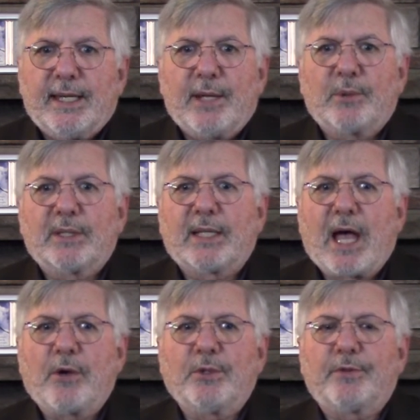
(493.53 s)
it will
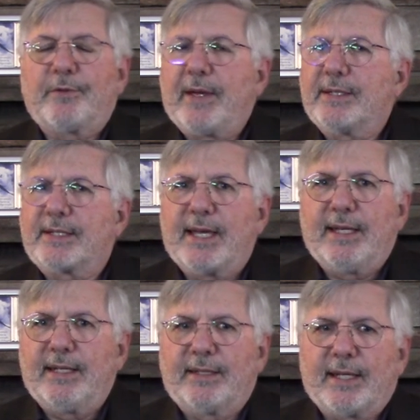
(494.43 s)
allow you to face
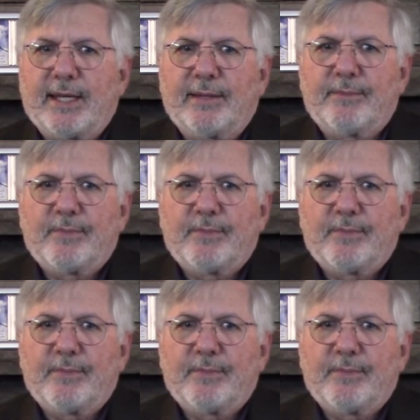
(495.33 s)
anything.